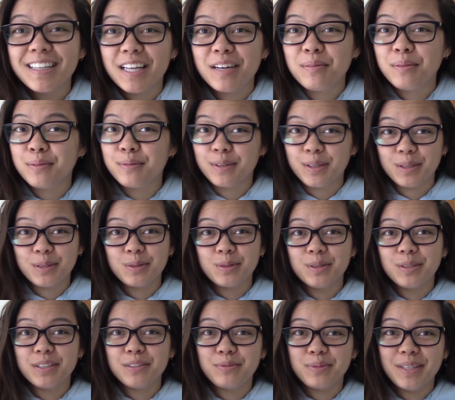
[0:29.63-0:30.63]
that'd be really
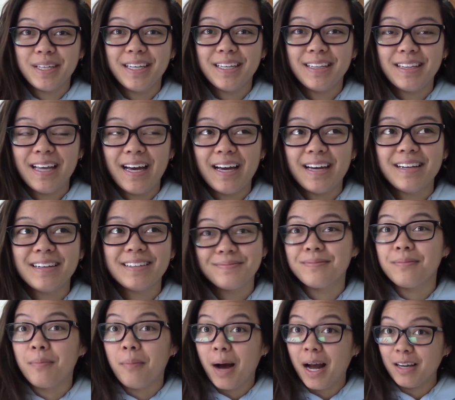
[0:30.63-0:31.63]
cool if we hit that
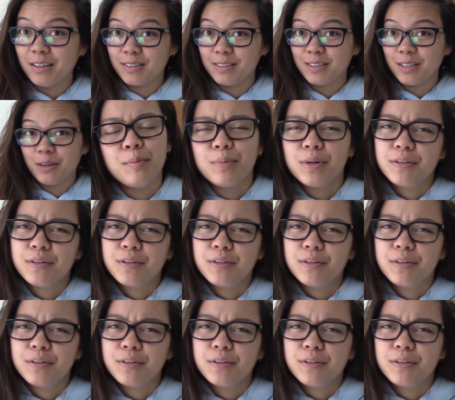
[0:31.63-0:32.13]
milestone.